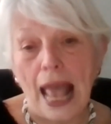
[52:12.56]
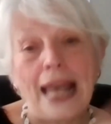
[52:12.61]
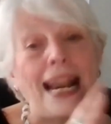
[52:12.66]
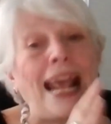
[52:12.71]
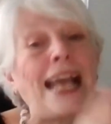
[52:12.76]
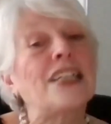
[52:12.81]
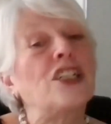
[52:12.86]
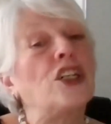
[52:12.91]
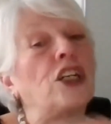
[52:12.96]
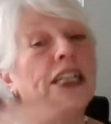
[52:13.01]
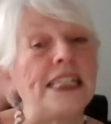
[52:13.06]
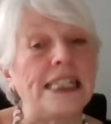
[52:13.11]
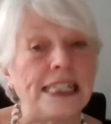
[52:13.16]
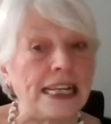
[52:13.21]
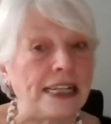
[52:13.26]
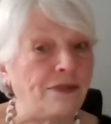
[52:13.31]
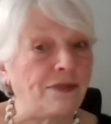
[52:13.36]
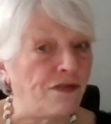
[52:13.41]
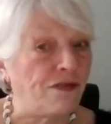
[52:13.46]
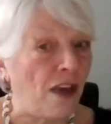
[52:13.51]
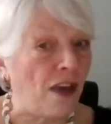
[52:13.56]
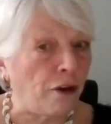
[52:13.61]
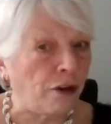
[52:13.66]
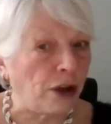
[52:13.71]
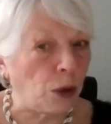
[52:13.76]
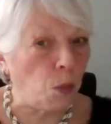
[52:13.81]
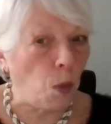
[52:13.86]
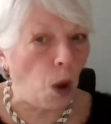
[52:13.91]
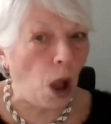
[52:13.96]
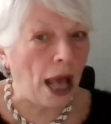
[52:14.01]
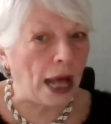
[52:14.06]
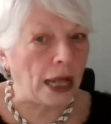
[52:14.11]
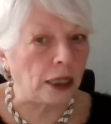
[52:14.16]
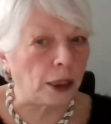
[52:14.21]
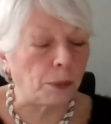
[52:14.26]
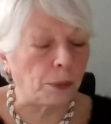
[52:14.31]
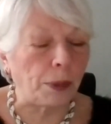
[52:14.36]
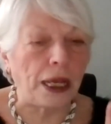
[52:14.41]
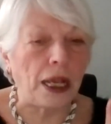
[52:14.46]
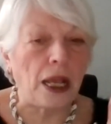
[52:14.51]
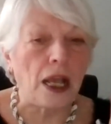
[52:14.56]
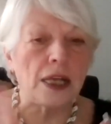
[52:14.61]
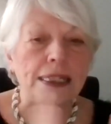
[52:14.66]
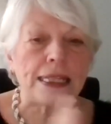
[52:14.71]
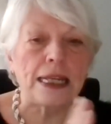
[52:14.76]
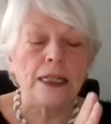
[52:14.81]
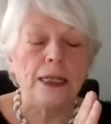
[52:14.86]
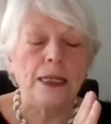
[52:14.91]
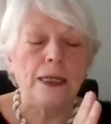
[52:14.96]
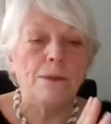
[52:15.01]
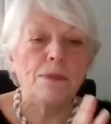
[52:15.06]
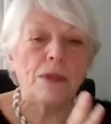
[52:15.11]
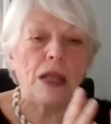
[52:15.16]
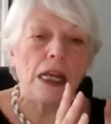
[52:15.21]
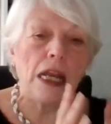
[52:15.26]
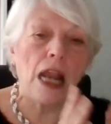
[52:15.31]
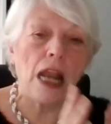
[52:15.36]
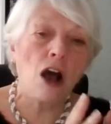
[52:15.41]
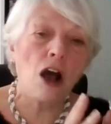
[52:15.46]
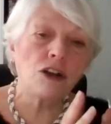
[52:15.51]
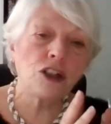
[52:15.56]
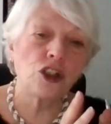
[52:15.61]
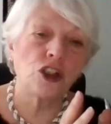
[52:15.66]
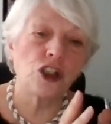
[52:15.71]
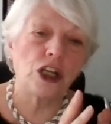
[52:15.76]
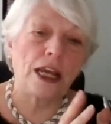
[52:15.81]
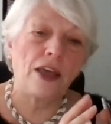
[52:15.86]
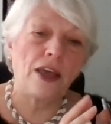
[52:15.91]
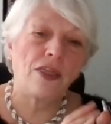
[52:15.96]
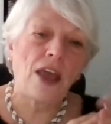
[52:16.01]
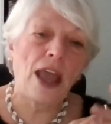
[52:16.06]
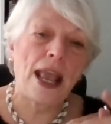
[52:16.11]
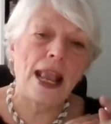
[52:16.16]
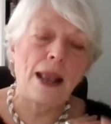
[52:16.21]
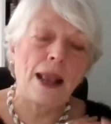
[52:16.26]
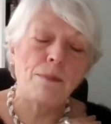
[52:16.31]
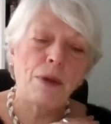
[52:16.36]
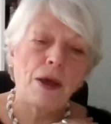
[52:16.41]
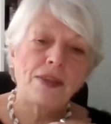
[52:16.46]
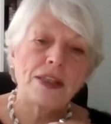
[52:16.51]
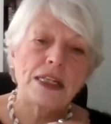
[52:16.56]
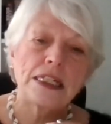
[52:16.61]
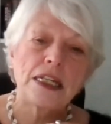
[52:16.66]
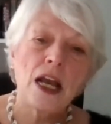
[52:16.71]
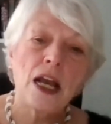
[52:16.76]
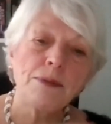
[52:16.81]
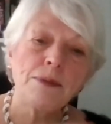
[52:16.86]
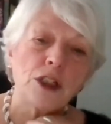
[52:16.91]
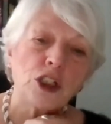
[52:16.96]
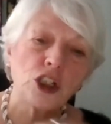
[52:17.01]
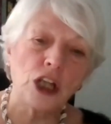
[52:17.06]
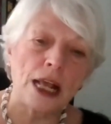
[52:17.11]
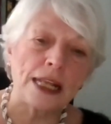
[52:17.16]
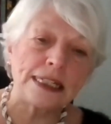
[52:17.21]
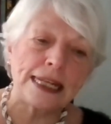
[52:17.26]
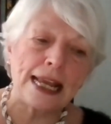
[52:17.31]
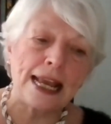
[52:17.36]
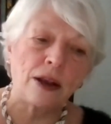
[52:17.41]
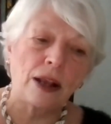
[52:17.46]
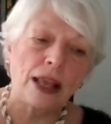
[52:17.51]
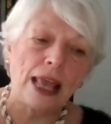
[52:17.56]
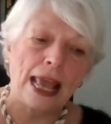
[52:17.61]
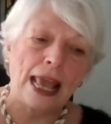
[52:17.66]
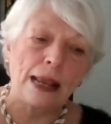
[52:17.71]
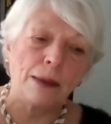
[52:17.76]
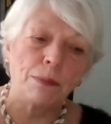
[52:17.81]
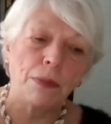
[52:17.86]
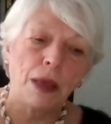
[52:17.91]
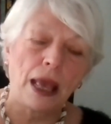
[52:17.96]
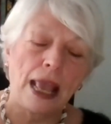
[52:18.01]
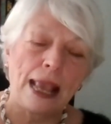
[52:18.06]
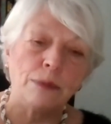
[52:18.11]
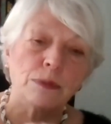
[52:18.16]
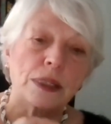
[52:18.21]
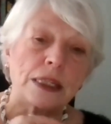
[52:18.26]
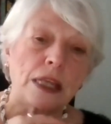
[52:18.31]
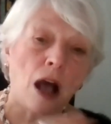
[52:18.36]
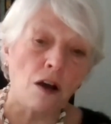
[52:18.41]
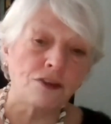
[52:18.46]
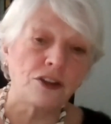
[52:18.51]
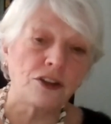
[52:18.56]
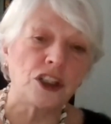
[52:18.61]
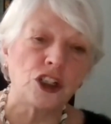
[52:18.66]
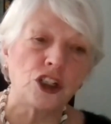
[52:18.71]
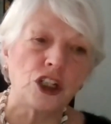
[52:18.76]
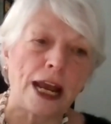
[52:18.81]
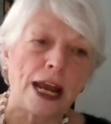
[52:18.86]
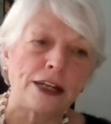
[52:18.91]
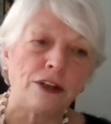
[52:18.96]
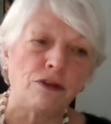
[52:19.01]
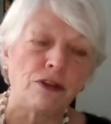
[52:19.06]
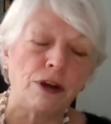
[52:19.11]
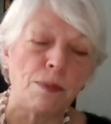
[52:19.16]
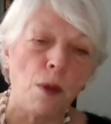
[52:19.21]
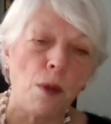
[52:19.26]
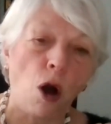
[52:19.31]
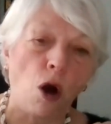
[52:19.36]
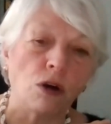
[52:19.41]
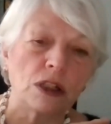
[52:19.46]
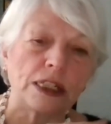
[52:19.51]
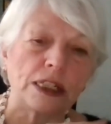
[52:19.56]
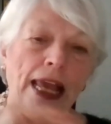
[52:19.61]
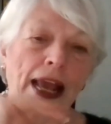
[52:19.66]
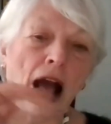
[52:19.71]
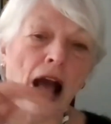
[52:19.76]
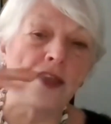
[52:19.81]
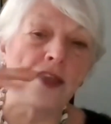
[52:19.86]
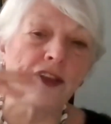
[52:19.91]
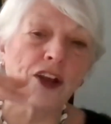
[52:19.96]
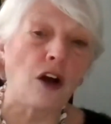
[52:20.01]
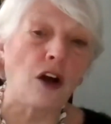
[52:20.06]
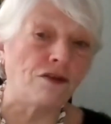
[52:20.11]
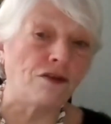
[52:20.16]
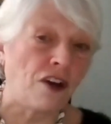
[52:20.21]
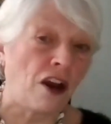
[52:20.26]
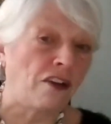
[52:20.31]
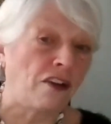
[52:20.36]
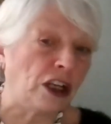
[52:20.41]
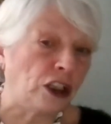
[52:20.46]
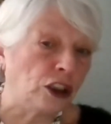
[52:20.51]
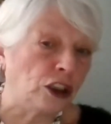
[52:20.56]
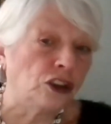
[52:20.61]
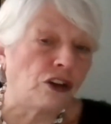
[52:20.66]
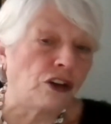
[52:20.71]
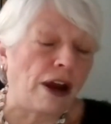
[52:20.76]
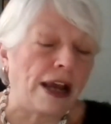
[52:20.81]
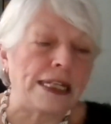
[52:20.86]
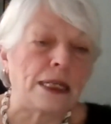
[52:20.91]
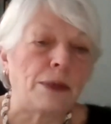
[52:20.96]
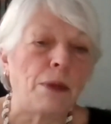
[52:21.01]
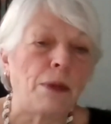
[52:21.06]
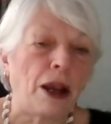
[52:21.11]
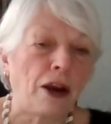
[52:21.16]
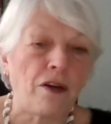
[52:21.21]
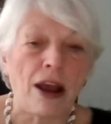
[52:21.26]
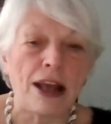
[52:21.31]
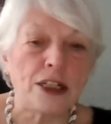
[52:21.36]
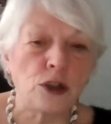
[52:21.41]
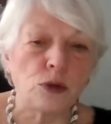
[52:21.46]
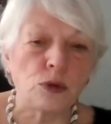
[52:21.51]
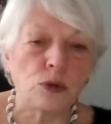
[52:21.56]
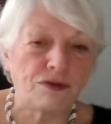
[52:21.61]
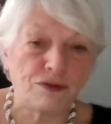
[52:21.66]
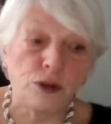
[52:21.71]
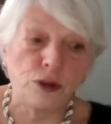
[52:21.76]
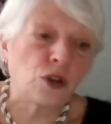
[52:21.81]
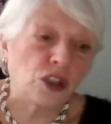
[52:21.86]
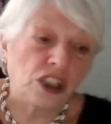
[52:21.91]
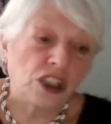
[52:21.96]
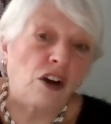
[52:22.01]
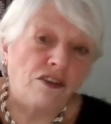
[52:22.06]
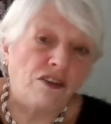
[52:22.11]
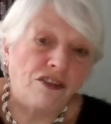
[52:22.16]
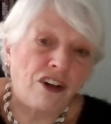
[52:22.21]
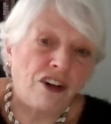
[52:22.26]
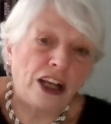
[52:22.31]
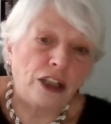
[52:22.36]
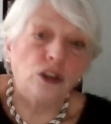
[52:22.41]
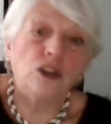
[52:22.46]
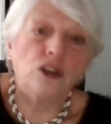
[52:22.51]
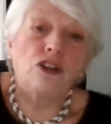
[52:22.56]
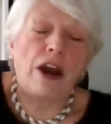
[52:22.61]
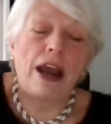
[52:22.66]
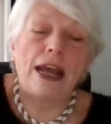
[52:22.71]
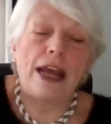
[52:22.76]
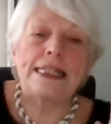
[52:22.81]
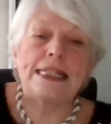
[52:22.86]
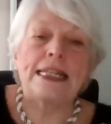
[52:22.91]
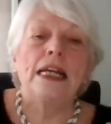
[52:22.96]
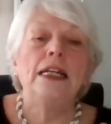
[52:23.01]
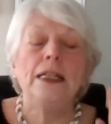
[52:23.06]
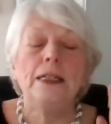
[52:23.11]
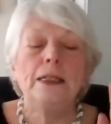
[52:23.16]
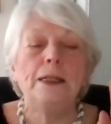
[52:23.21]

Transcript: actually did very well, because last year by the time the shutdown came, it was after the January mocks, they either got very good grades, and my granddaughter fortunately got very good grades